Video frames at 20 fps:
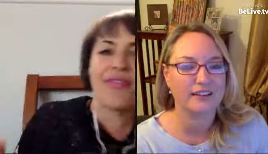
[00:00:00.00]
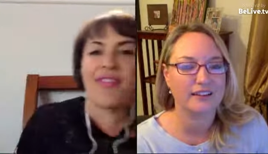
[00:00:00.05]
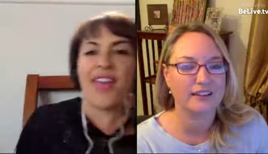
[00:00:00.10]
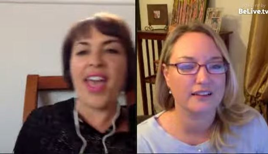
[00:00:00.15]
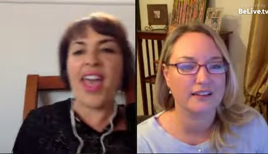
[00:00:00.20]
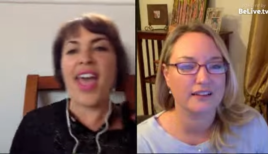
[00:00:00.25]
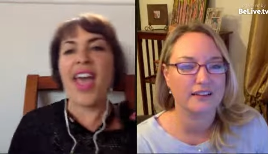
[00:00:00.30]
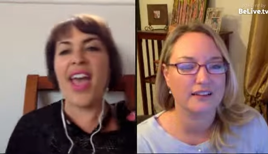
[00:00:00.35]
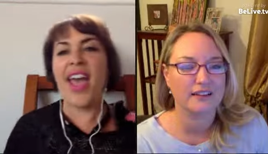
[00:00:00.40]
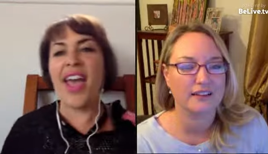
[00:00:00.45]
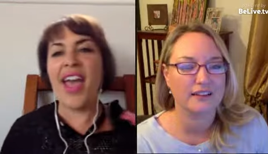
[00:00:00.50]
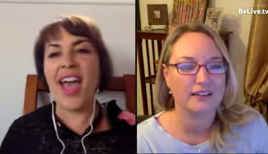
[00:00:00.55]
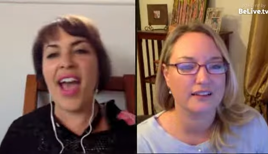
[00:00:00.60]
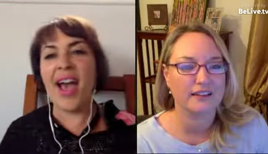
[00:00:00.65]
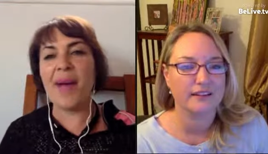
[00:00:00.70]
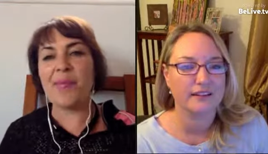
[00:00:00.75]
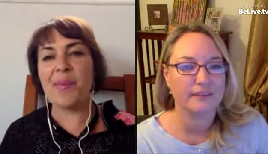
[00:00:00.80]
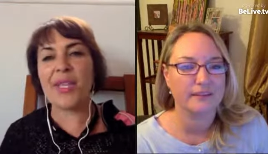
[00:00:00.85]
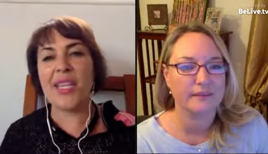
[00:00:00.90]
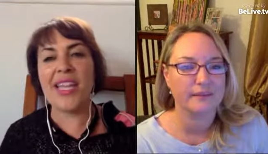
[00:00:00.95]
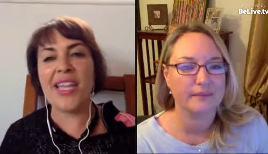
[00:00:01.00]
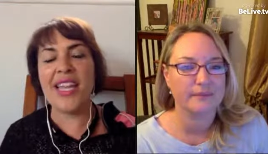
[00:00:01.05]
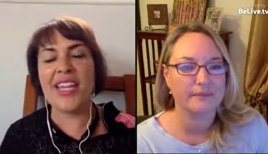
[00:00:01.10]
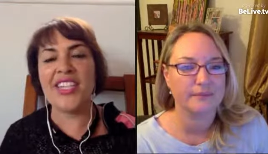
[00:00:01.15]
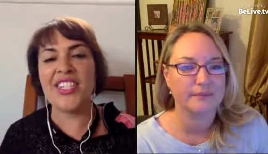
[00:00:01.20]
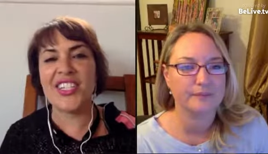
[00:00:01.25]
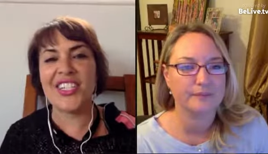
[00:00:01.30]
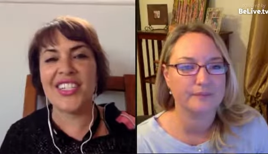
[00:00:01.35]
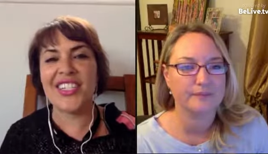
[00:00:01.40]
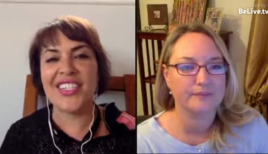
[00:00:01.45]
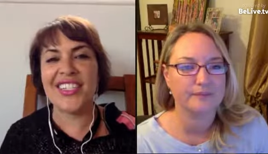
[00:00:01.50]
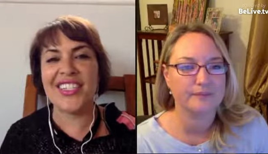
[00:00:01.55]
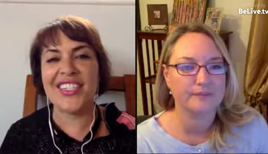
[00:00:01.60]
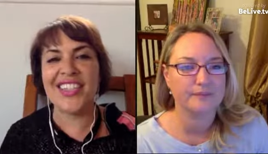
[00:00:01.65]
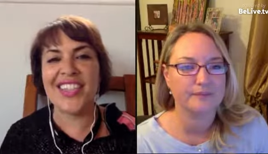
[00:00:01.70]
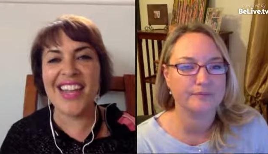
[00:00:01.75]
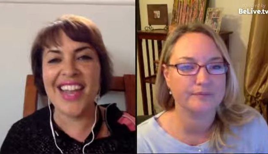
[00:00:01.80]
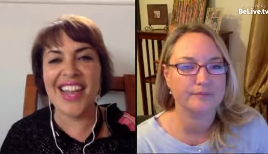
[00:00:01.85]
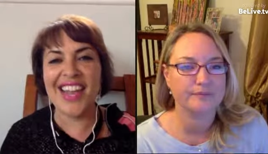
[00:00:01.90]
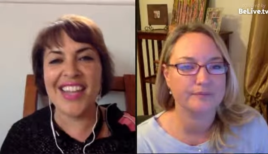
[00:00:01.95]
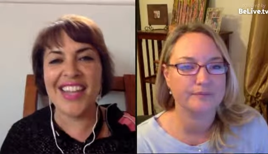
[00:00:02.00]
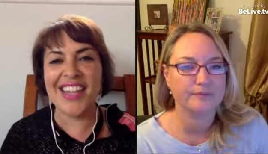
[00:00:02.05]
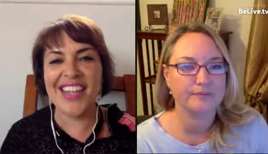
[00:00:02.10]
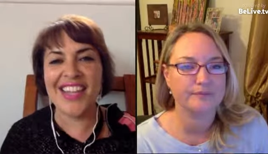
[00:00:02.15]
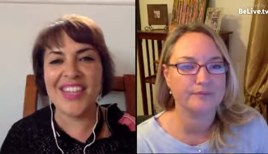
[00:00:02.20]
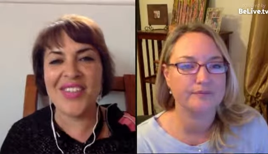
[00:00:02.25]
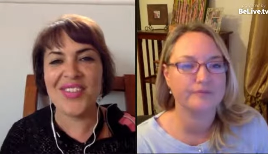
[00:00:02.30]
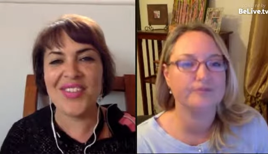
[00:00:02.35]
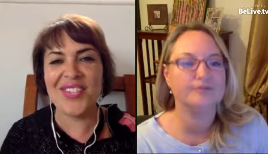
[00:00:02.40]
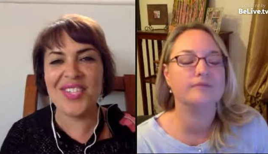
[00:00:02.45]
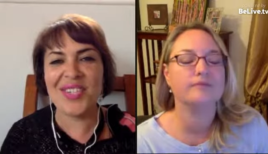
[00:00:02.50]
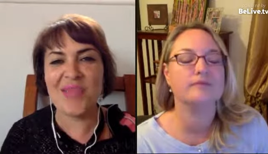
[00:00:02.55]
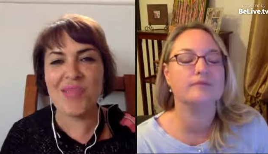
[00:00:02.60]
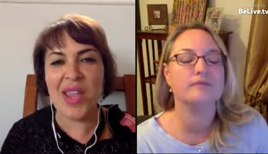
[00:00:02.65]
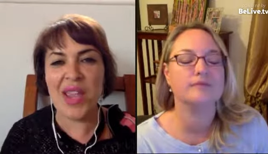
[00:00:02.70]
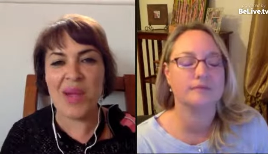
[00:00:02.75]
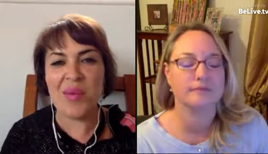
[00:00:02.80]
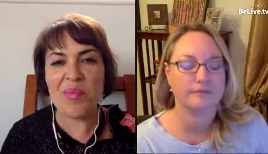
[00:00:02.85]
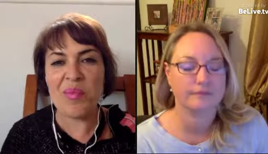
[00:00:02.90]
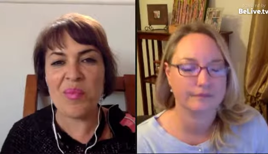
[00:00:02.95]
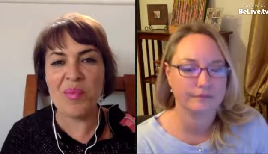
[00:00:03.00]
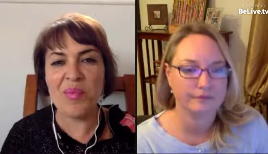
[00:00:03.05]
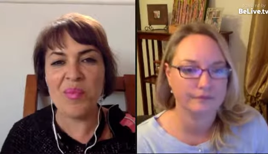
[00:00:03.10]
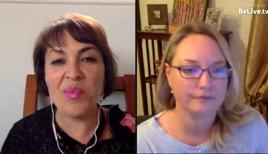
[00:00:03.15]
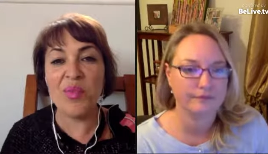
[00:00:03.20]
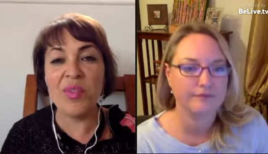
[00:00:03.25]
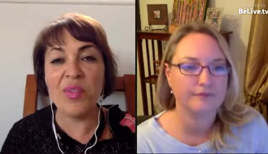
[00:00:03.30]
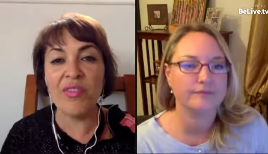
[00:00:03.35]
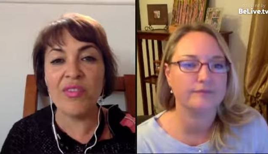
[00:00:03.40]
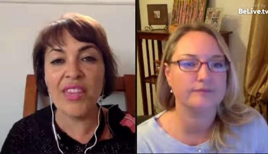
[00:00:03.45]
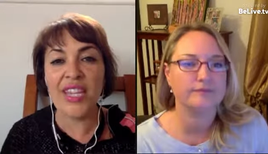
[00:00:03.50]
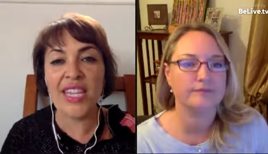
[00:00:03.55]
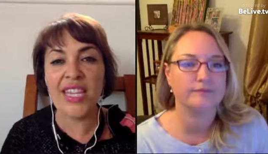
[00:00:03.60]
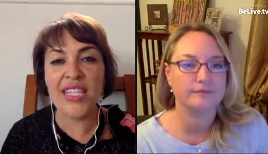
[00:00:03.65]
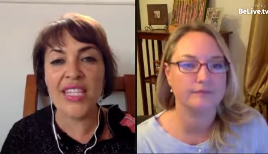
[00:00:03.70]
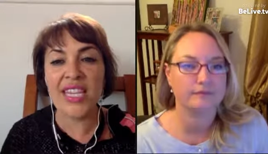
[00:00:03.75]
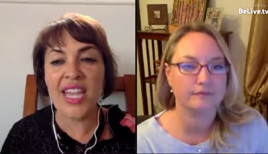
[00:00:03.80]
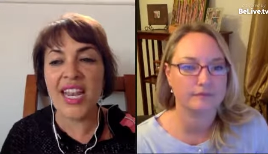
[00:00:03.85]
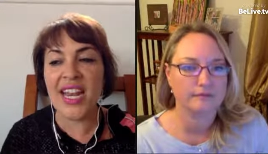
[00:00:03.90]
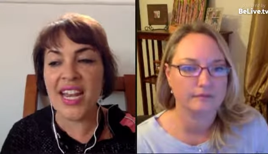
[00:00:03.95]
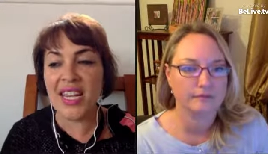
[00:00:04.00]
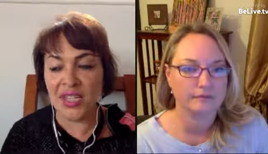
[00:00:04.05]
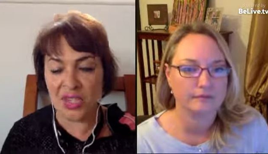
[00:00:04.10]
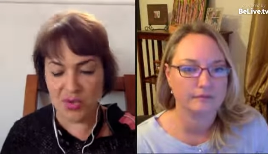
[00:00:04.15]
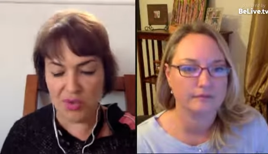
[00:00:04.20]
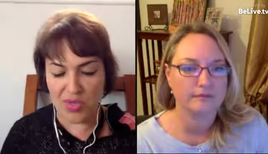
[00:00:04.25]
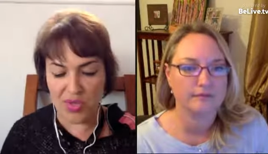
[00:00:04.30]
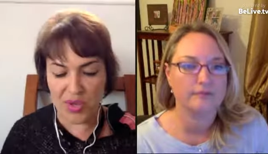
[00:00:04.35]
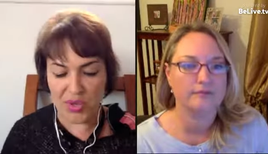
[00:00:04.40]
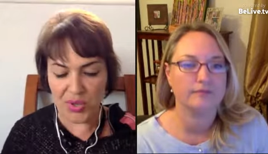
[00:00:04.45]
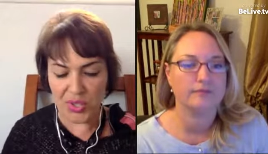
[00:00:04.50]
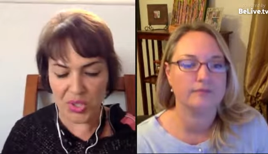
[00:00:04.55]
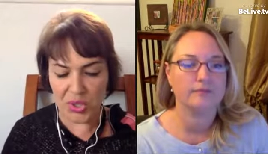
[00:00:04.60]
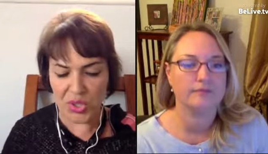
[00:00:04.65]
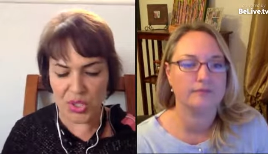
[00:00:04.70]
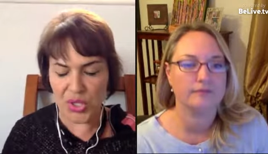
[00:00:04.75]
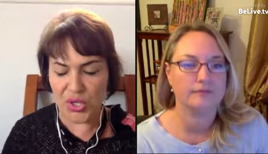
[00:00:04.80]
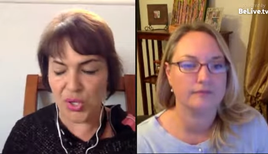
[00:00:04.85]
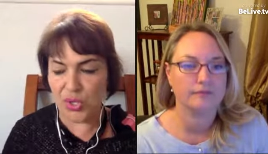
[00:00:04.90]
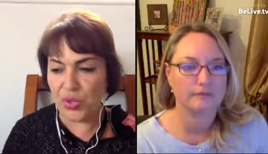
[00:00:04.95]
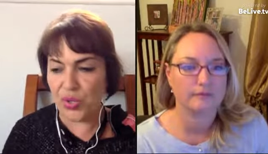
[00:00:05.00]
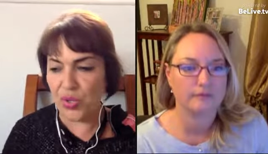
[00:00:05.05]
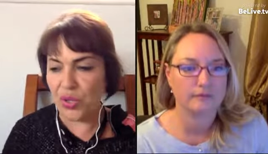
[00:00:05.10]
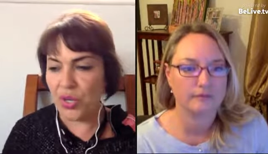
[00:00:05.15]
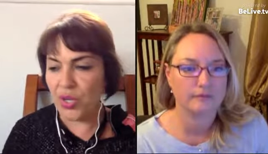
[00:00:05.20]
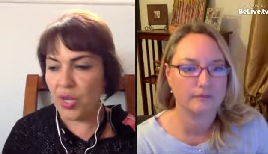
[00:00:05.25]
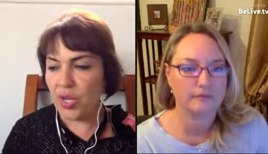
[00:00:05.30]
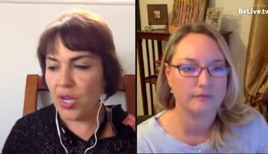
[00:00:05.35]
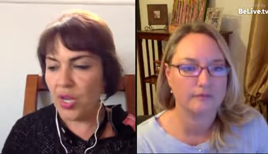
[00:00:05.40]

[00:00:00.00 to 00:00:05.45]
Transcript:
Speaker 1: gift applications that I can use to make movies, and I do those too,